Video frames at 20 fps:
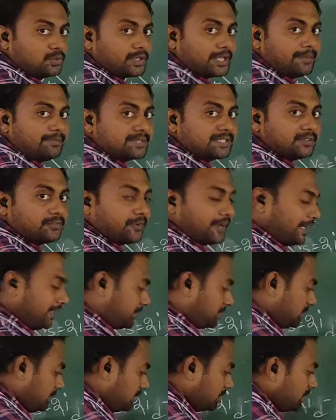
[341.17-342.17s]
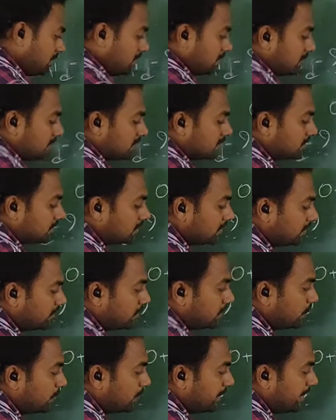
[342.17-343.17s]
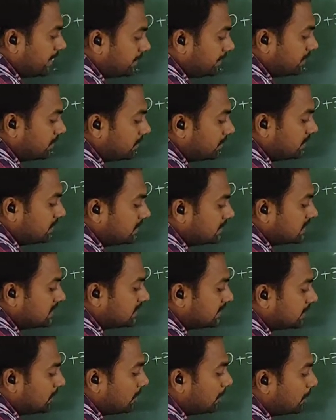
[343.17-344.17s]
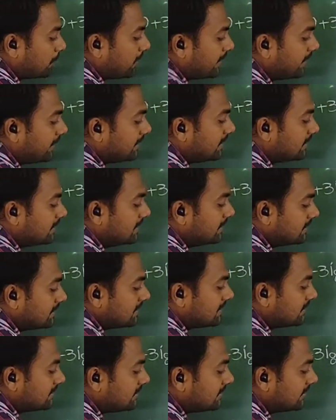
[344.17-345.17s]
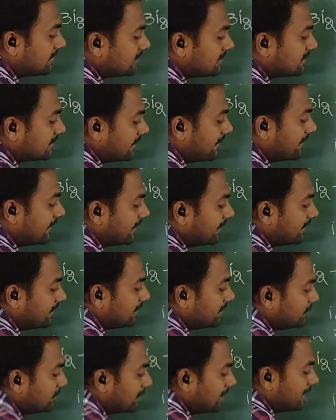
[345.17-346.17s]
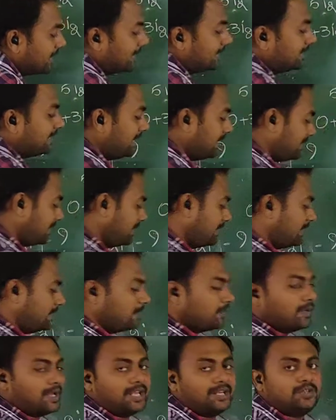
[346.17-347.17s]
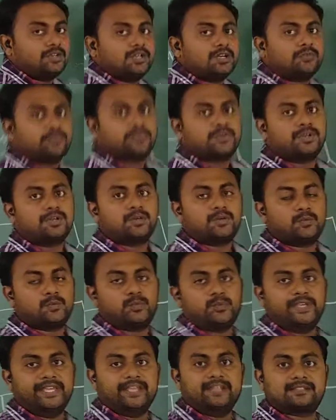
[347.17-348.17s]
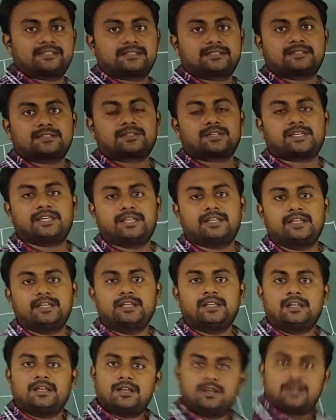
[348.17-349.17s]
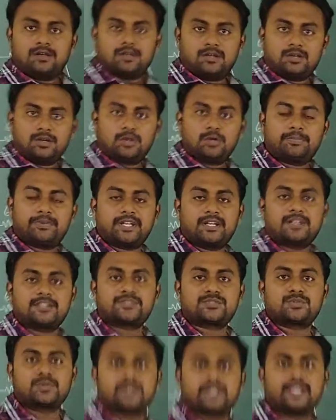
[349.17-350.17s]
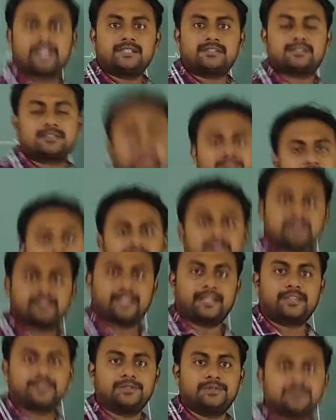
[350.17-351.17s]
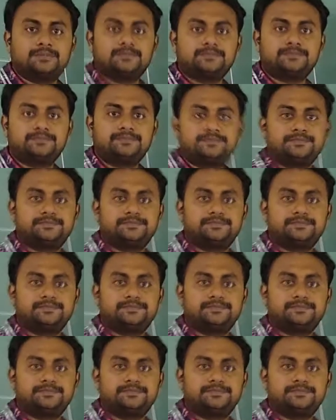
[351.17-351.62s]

2 times of I2, so 2 into 0.67 we will get the value of Vs. Okay, hope you understood, guys. Thank you.